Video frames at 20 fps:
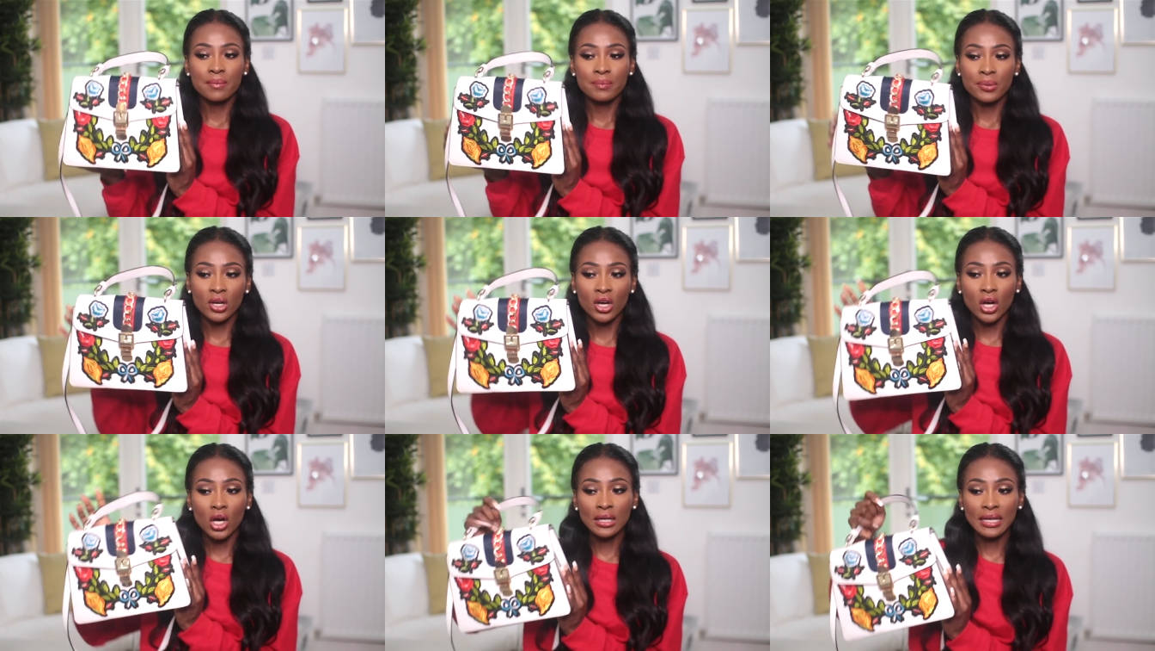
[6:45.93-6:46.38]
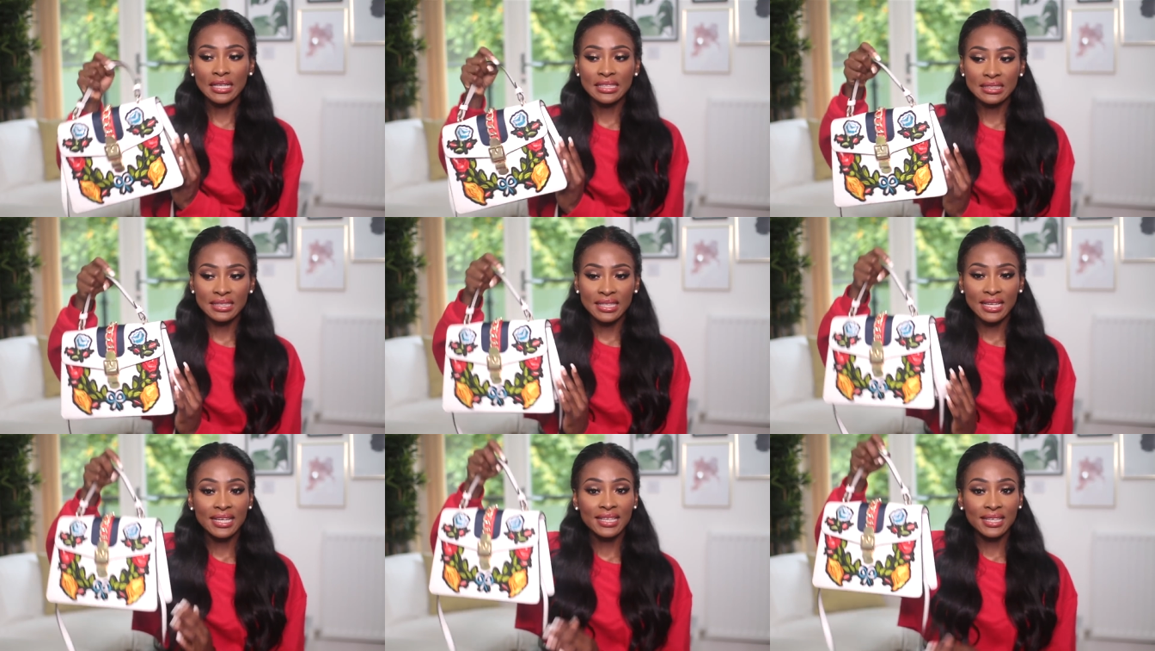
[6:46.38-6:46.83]
but
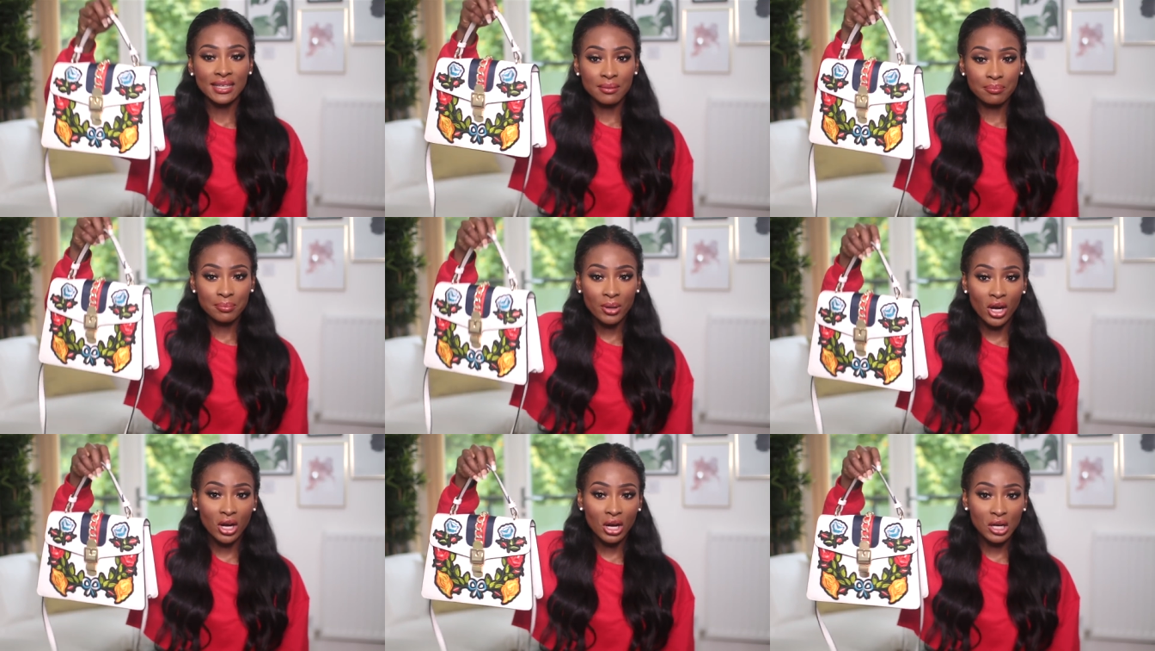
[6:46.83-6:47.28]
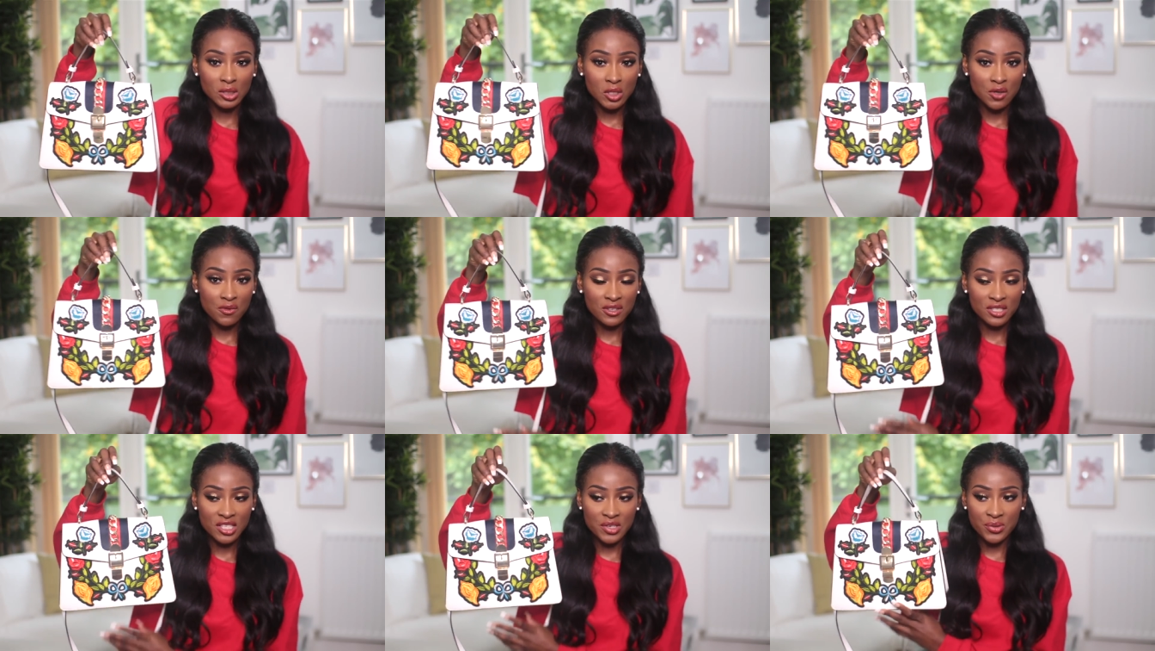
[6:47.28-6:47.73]
honestly it can pass
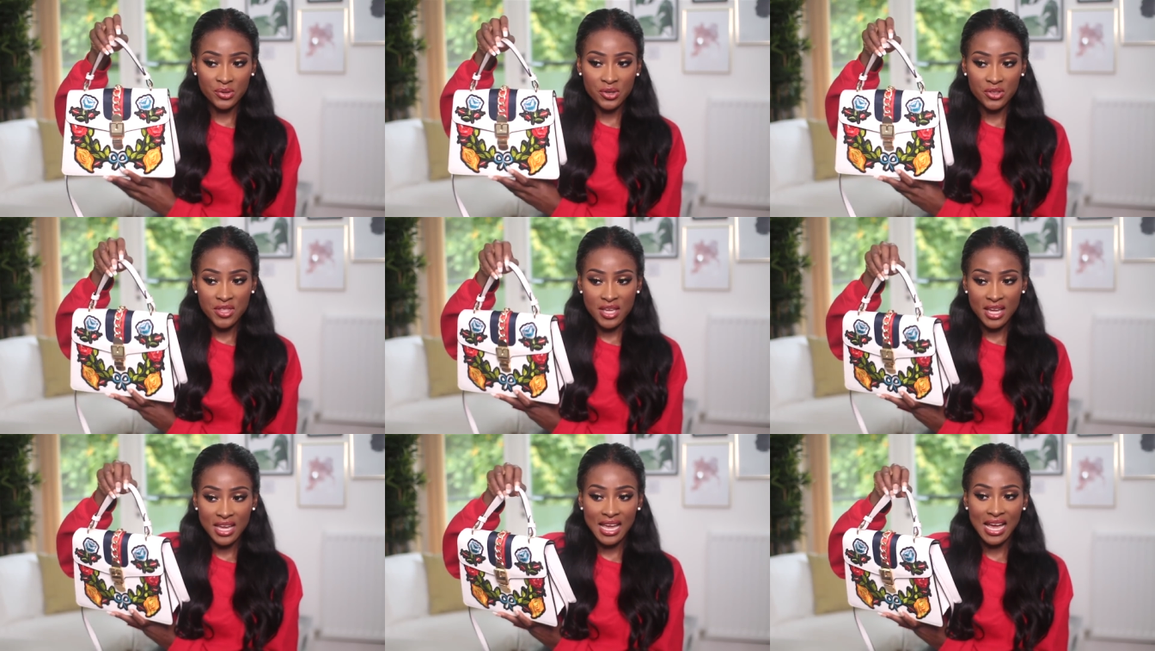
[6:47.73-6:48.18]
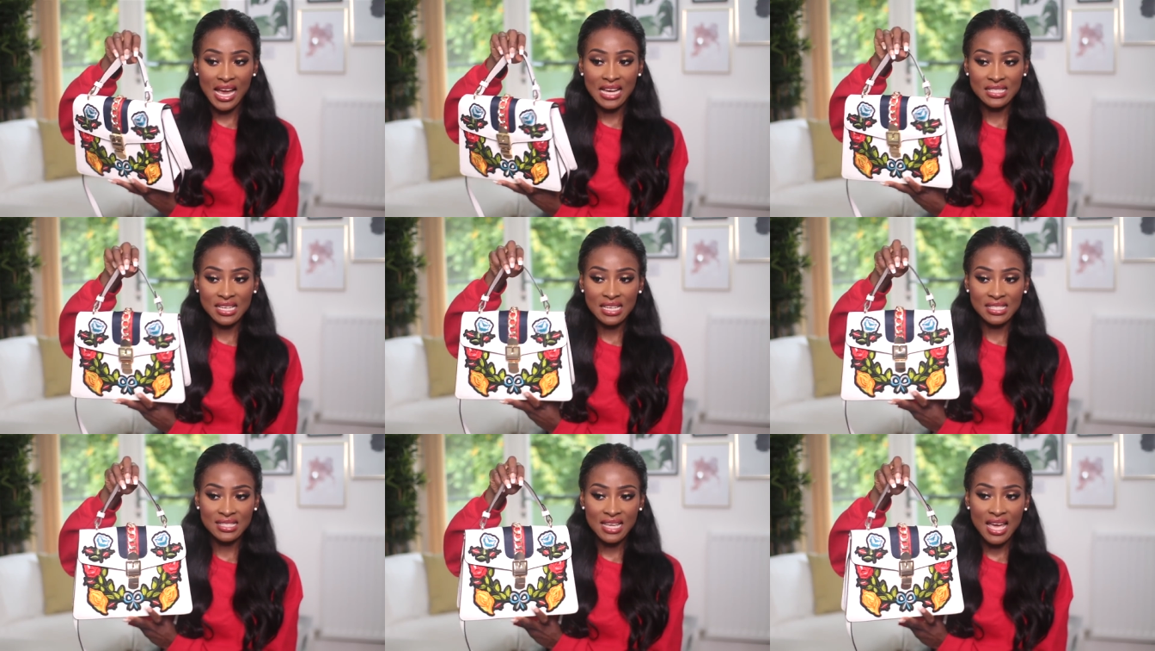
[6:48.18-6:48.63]
off as the real thing it
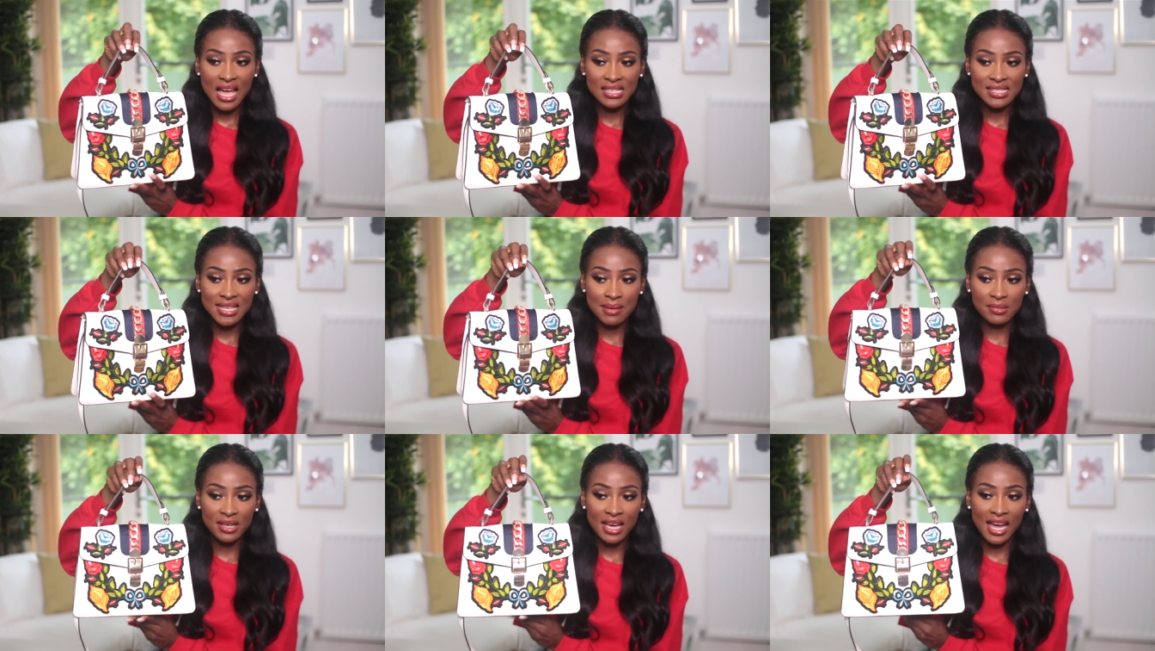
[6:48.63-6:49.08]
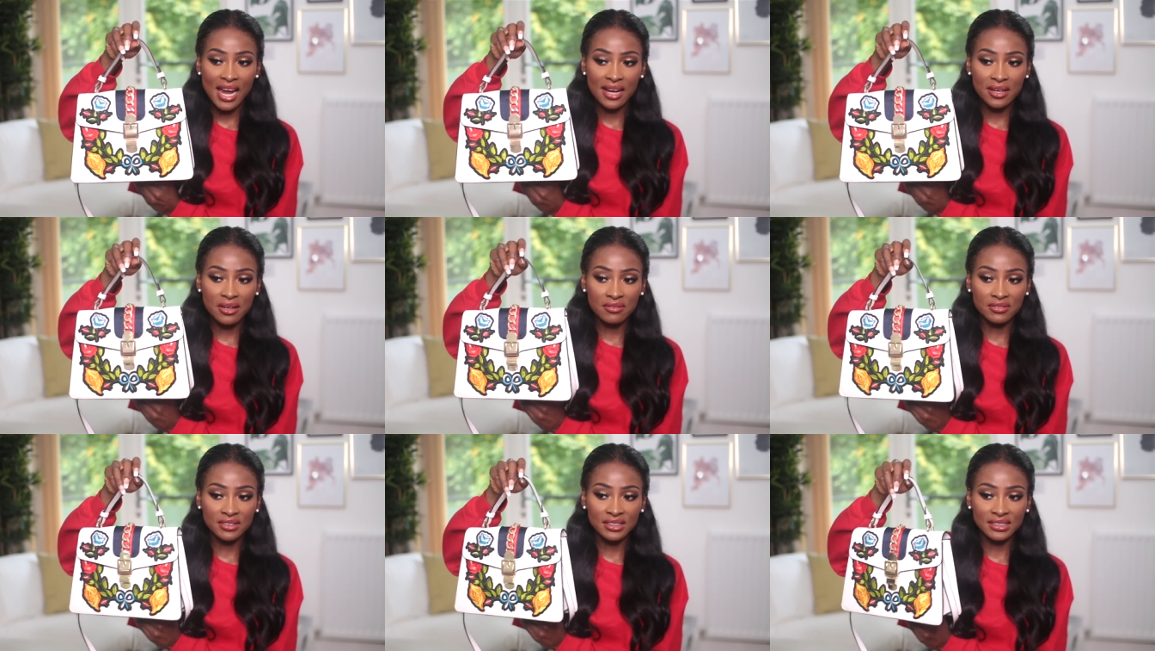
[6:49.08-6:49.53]
has exact same
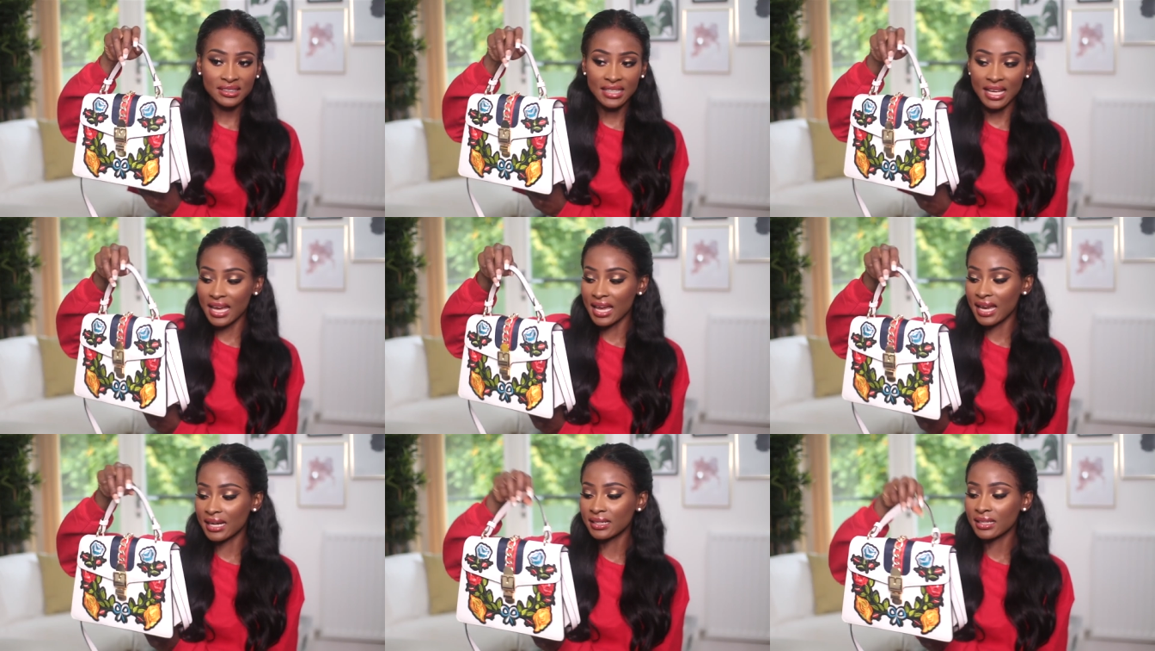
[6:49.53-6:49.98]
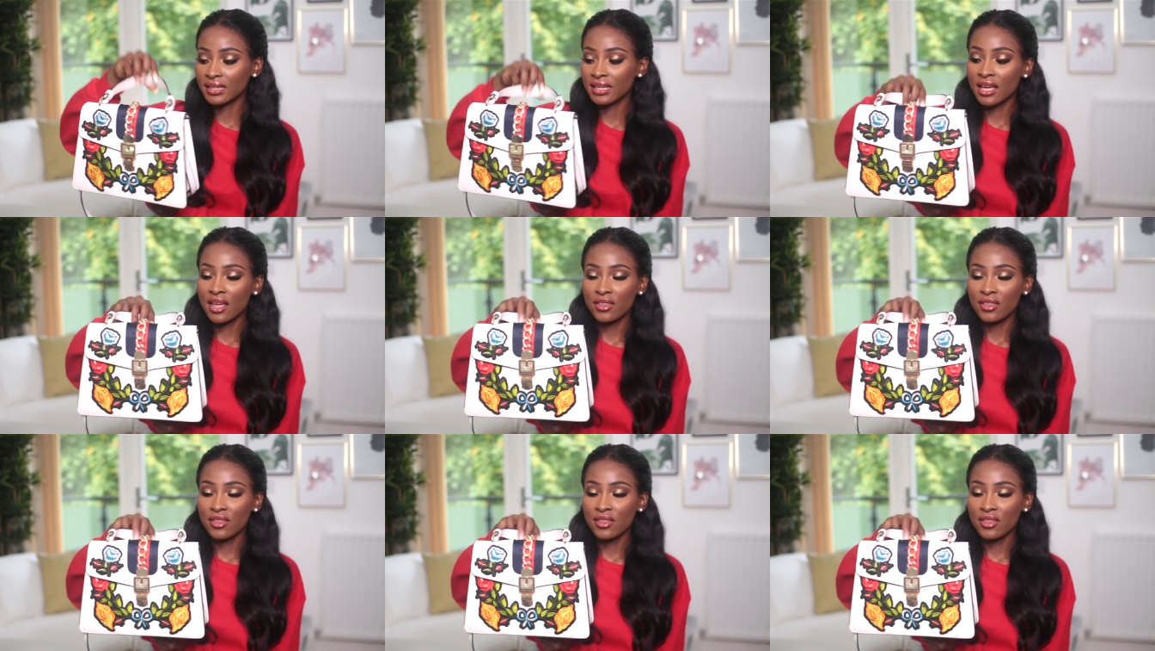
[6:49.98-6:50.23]
kind of design